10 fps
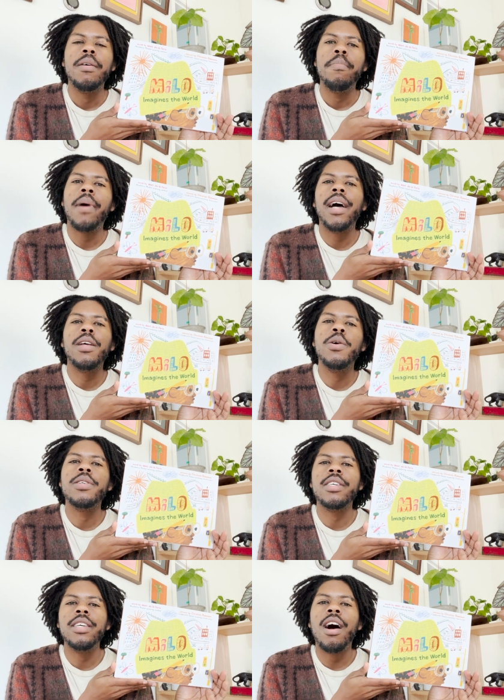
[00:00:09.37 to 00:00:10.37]
Milo
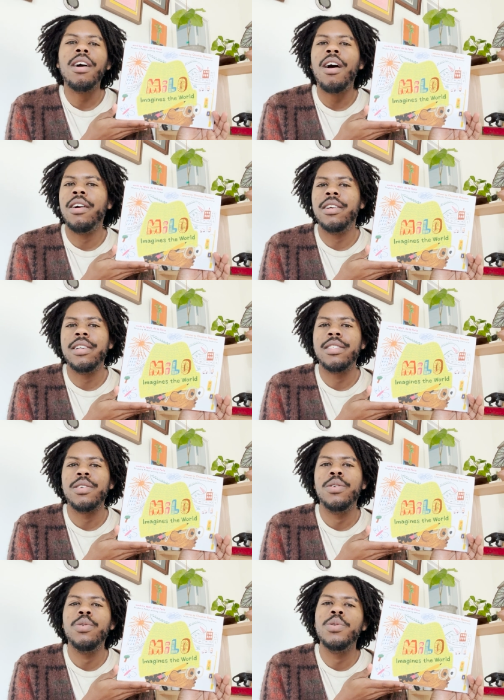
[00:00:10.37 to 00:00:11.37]
is a young
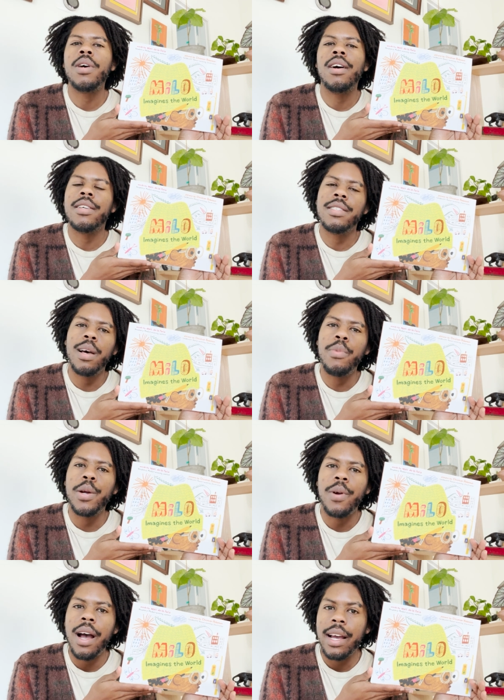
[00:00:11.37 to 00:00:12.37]
artist who's on a subway
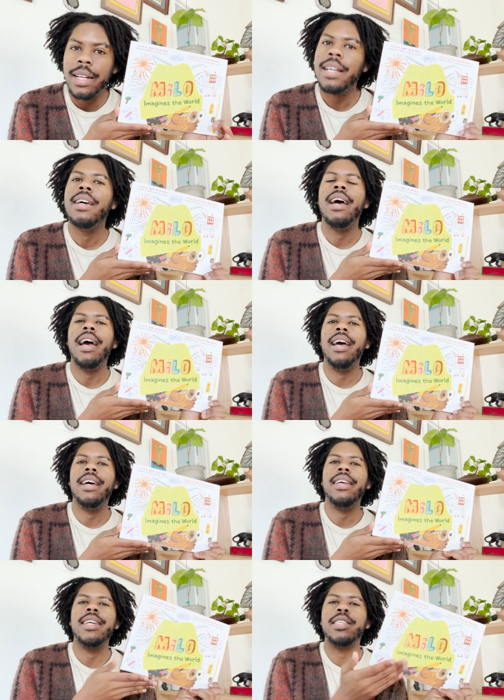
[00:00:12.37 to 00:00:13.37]
ride,
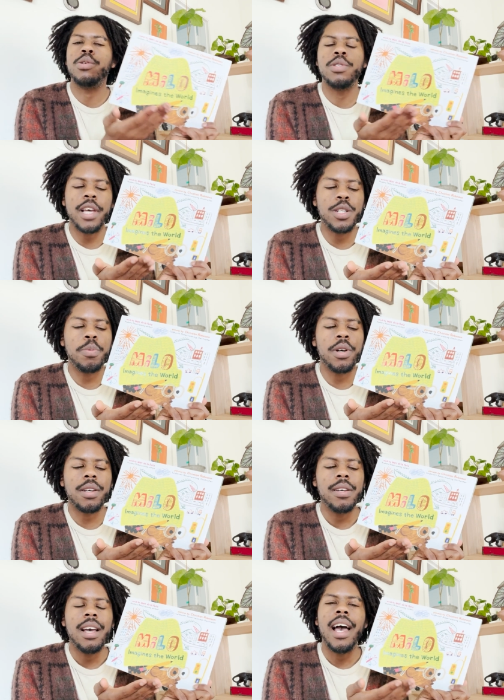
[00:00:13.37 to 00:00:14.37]
and he has a little
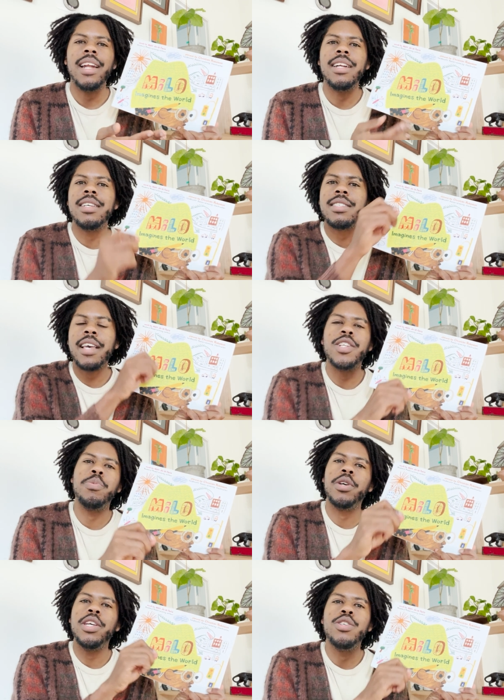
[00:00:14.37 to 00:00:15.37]
sketchbook, and in his
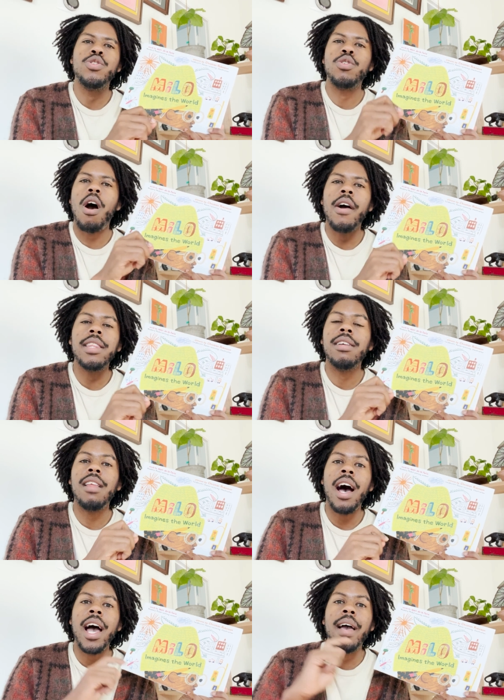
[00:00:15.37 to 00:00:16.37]
sketchbook, he's drawing the
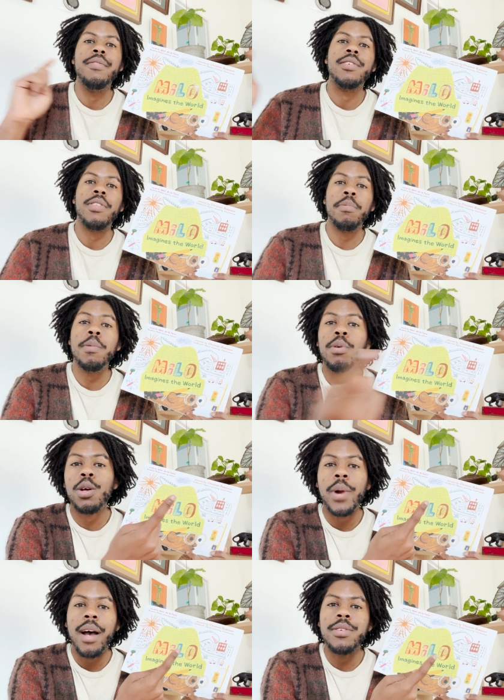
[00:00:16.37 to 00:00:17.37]
lives of the people
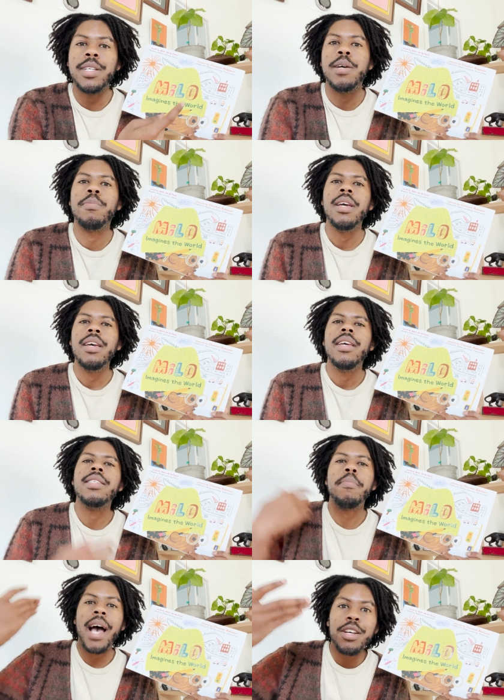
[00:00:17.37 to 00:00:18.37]
around him.
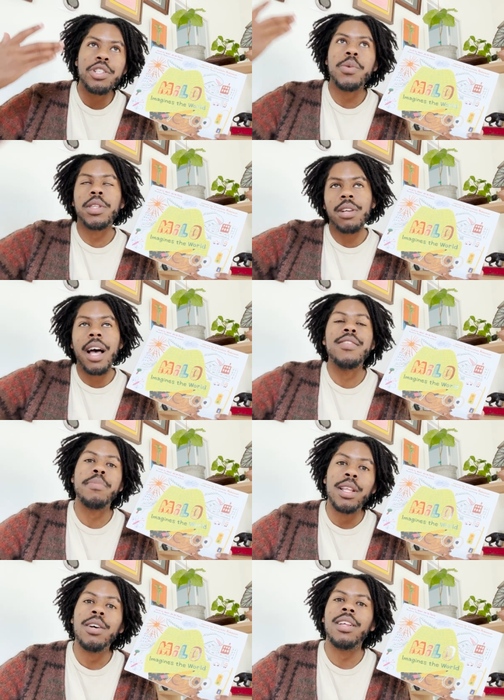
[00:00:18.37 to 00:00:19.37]
He's imagining what their lives
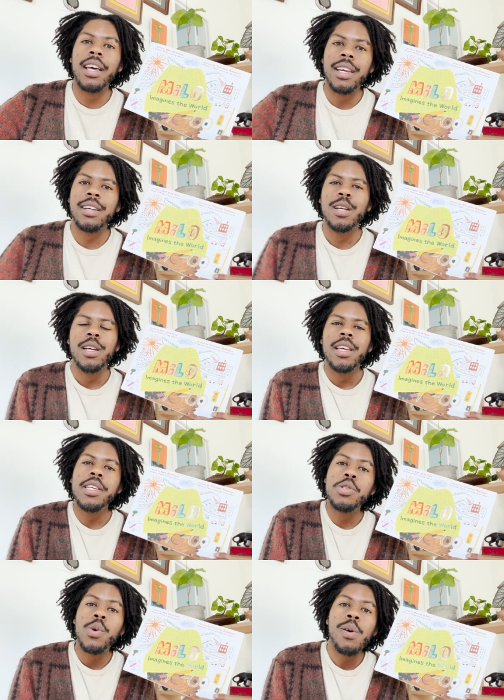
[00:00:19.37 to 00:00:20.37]
might look like.
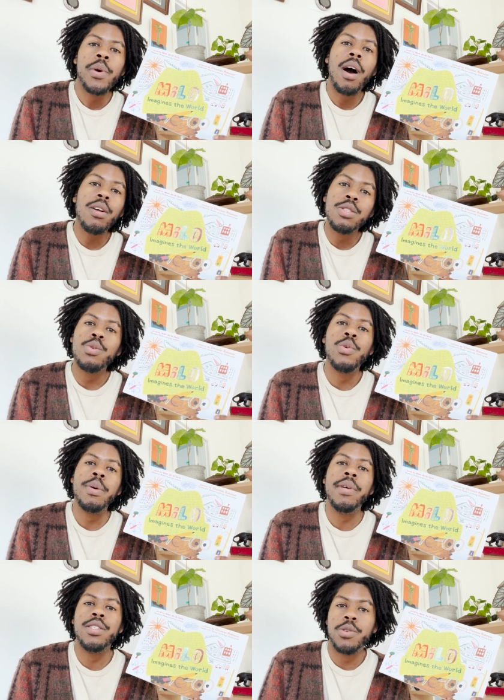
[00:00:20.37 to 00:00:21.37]
He's doing what we all do when we
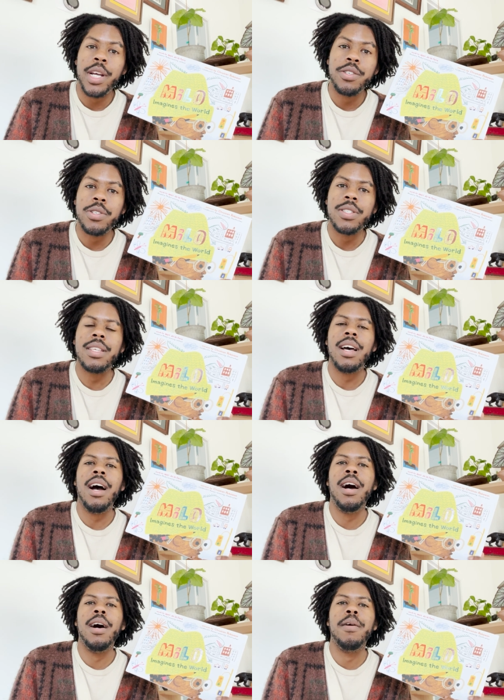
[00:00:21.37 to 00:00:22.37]
meet strangers.
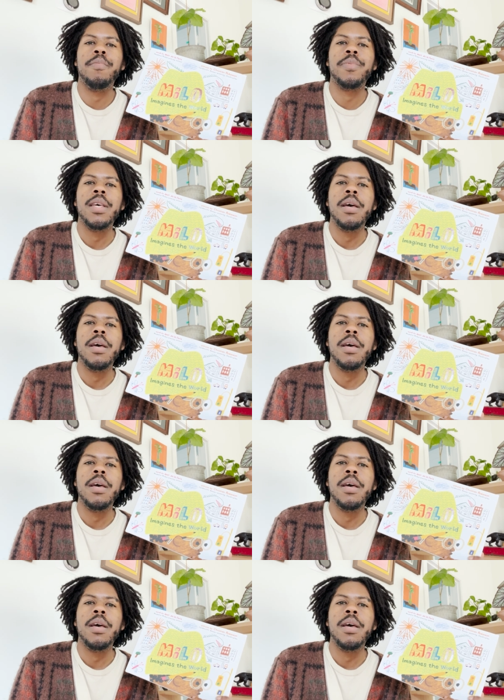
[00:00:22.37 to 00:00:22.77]
Um,